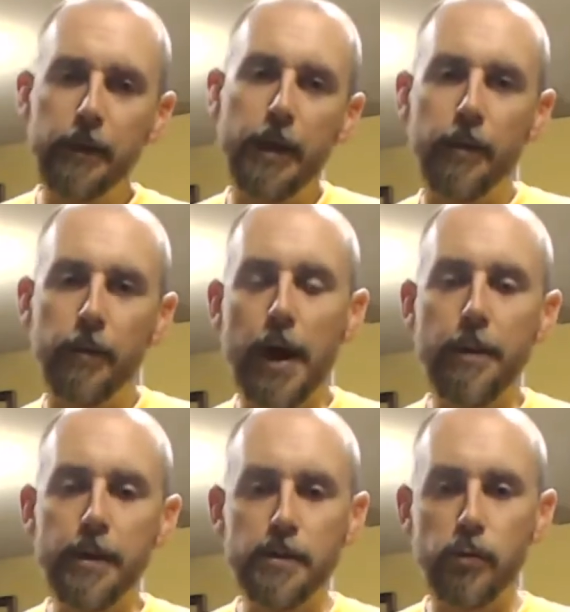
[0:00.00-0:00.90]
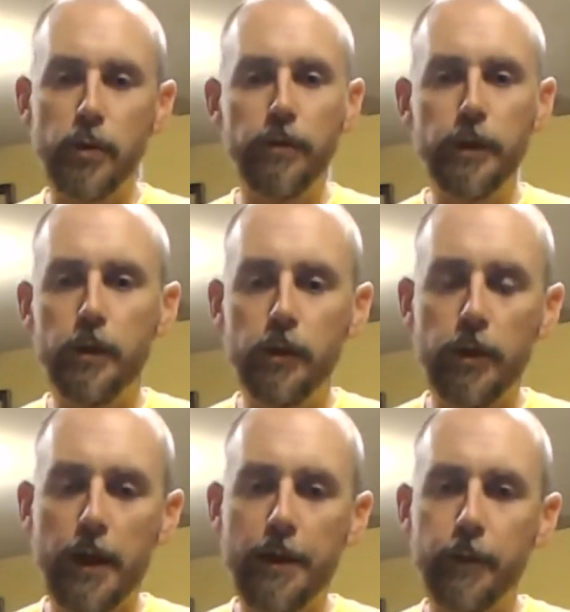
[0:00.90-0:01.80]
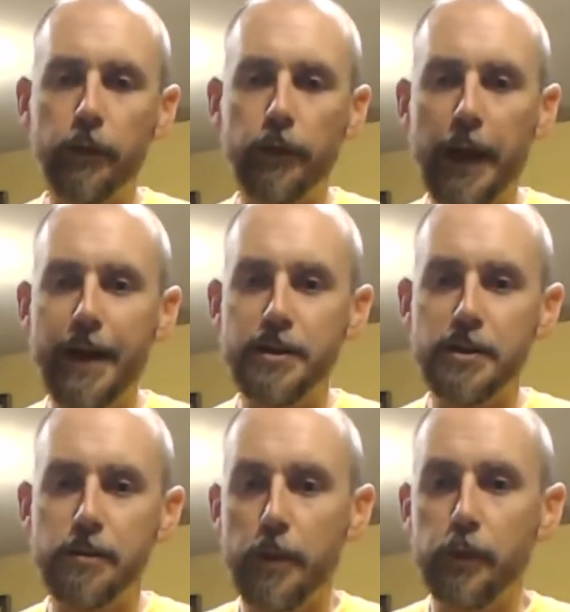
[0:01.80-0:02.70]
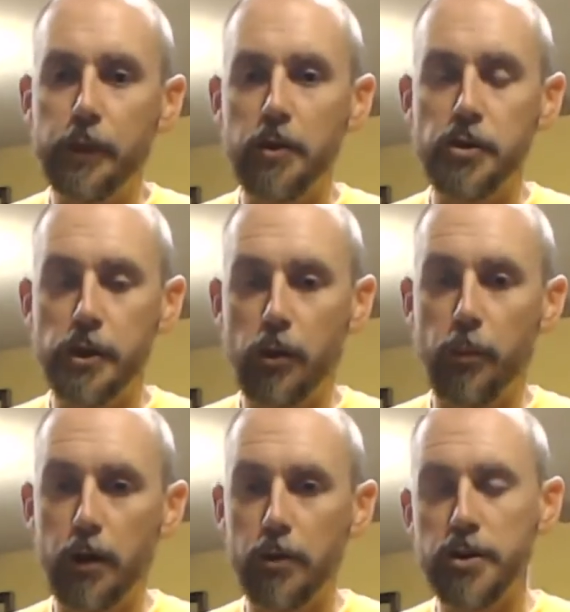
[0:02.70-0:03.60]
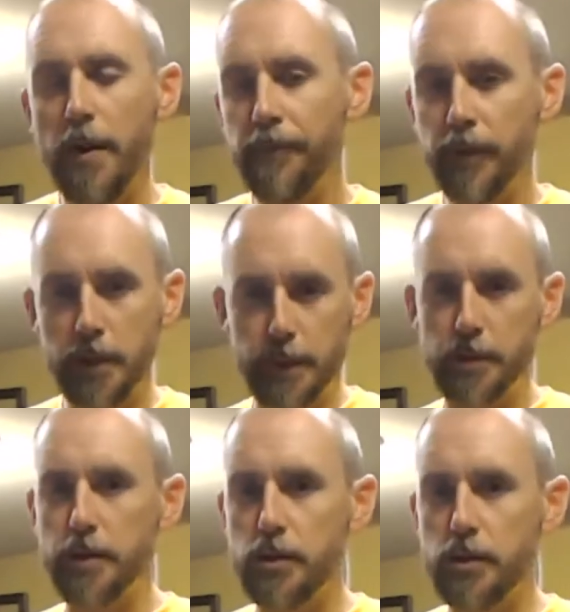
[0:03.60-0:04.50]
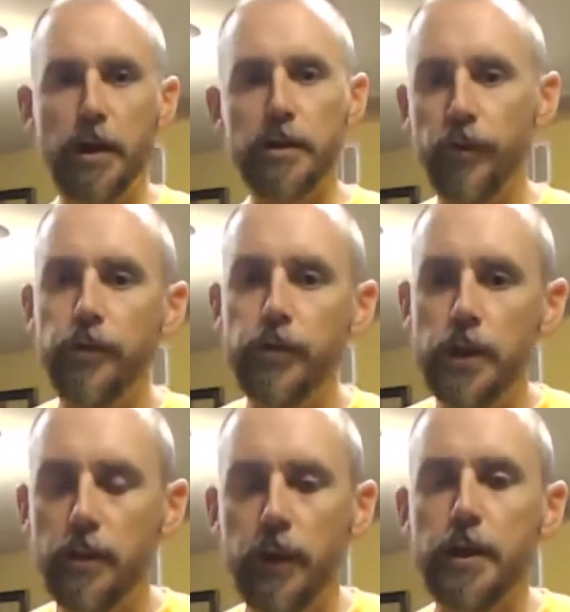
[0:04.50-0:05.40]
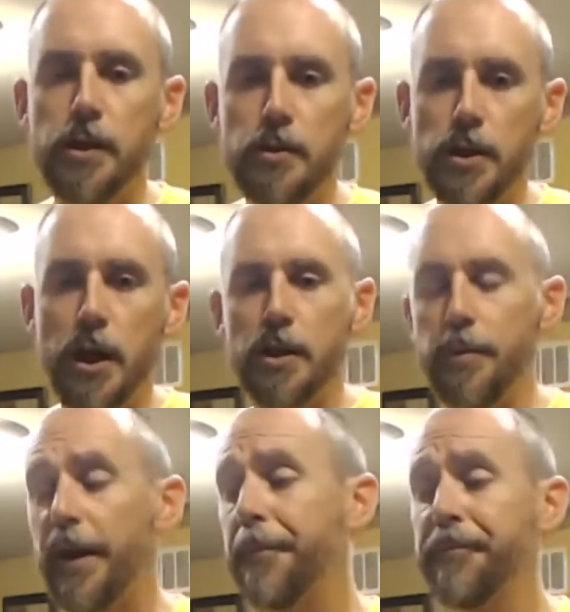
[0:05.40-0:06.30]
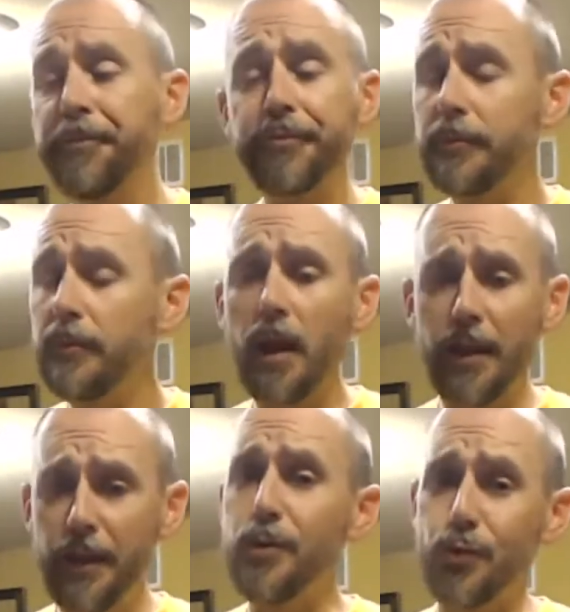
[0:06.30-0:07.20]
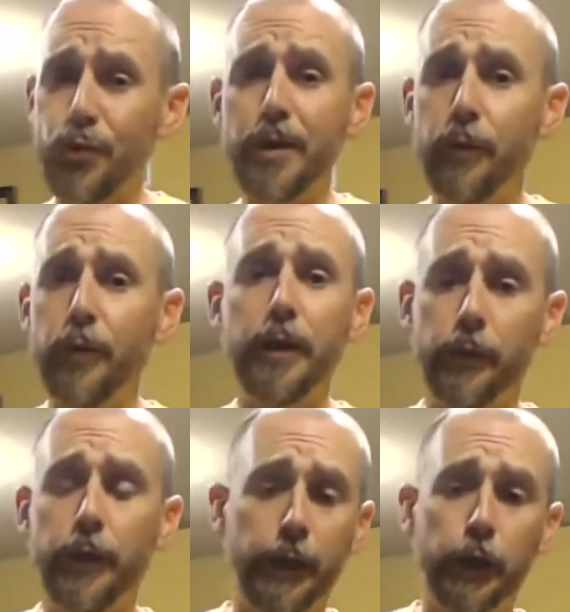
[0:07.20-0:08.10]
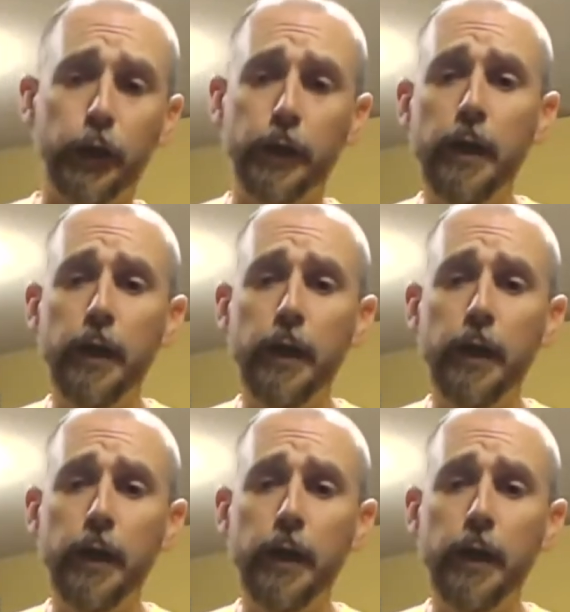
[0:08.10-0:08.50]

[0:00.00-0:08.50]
kind of right, because you and I have both had some Rebel Yell single barrels, especially the 2015 release that you talked about, that was really, really, really good.